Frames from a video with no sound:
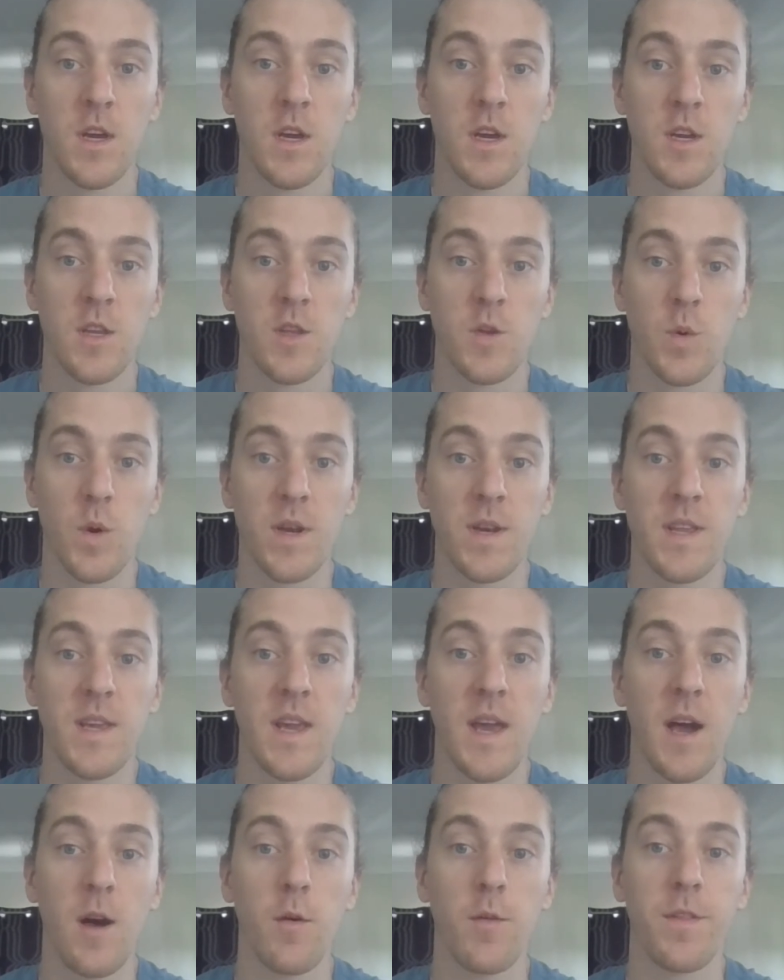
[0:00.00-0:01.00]
20
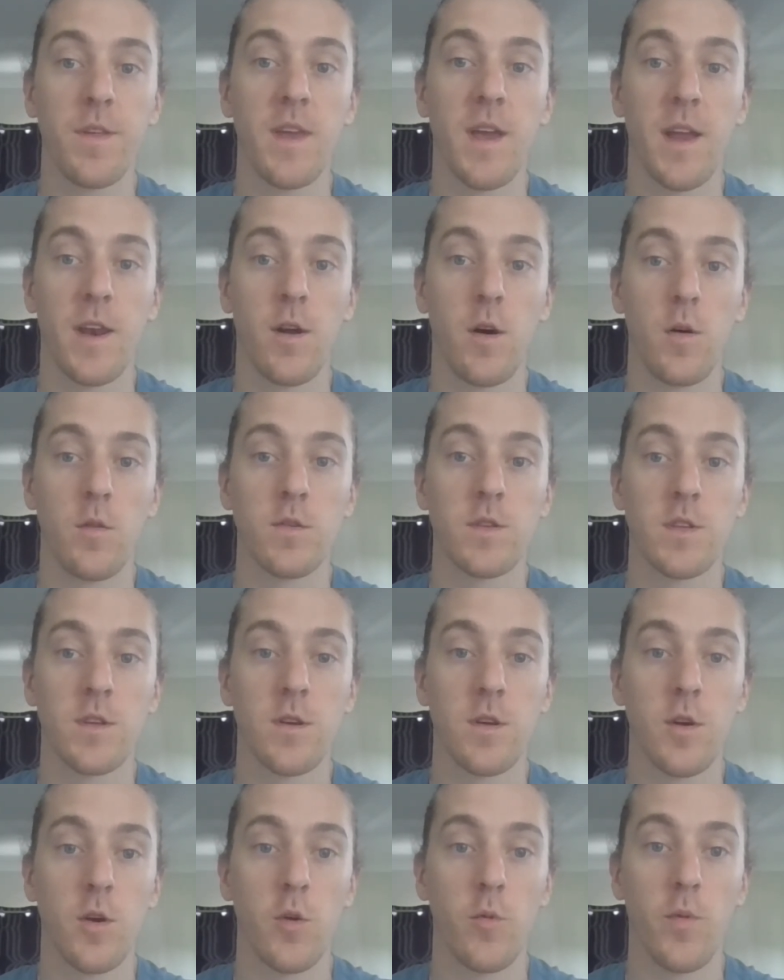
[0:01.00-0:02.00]
healthy adults
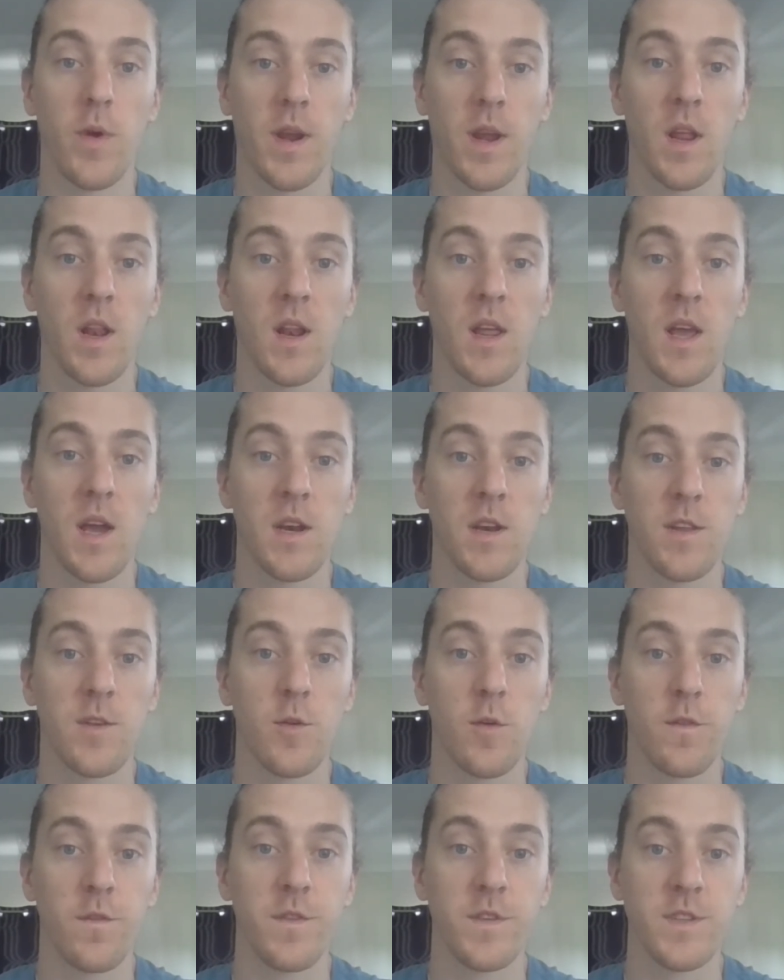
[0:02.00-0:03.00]
who regularly undertook
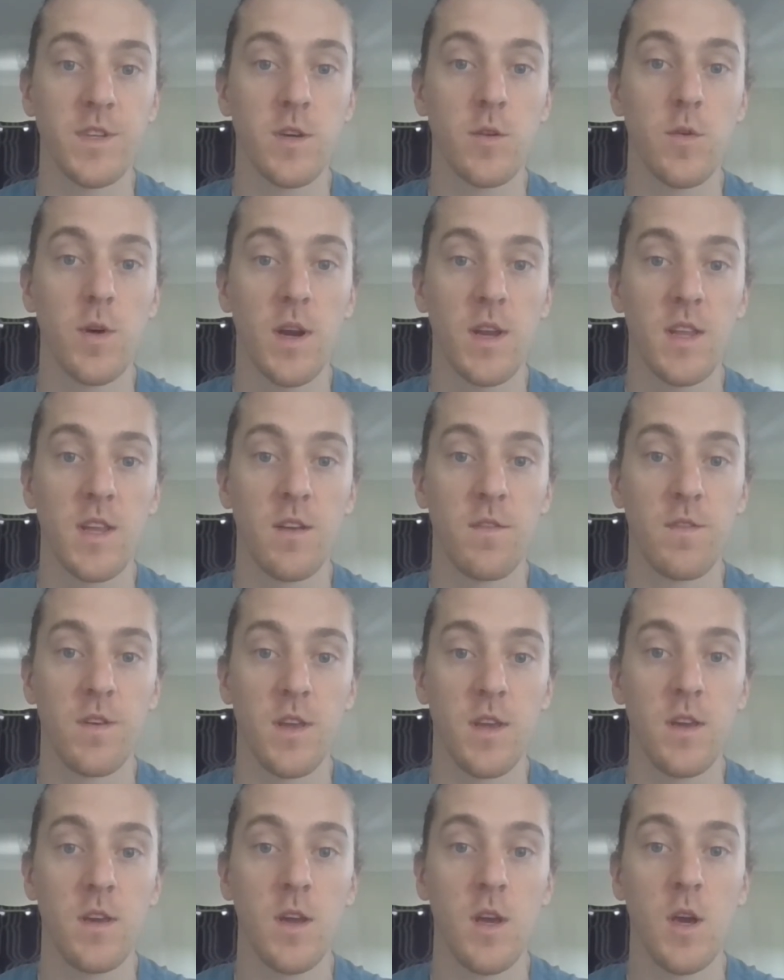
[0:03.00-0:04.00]
physical
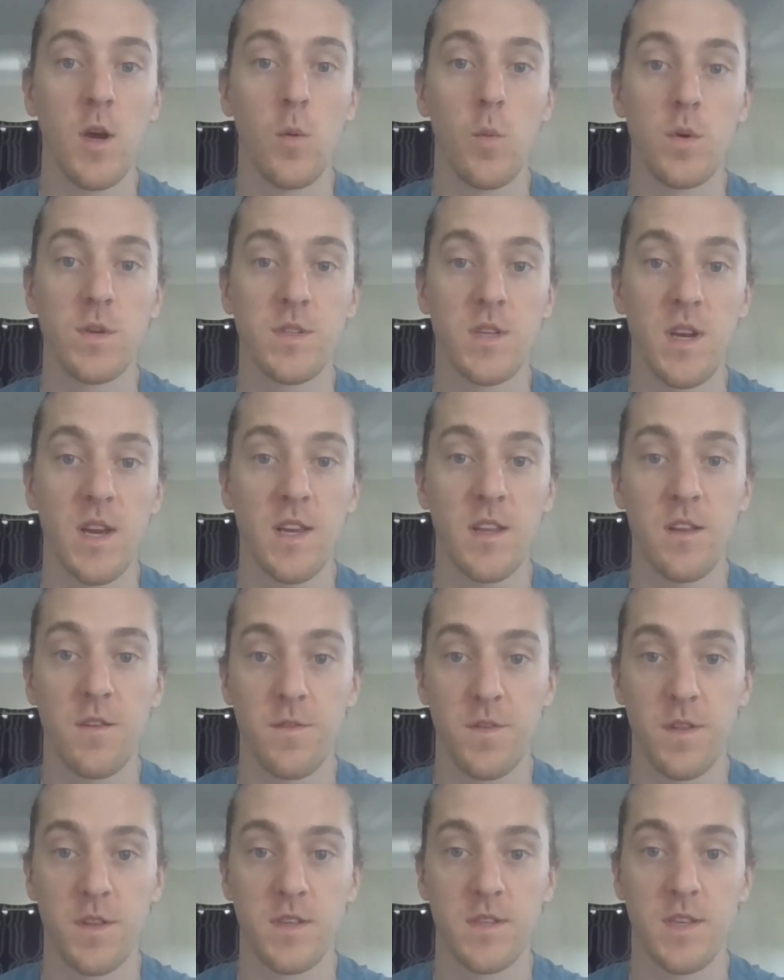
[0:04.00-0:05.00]
activity were selected for
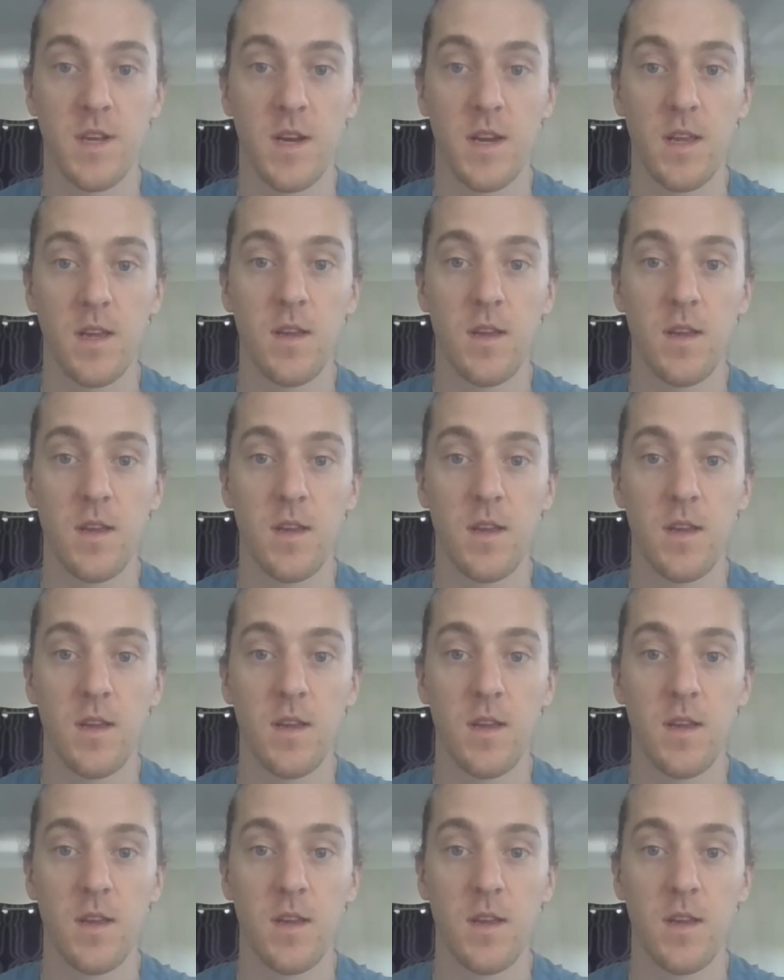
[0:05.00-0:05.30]
the study.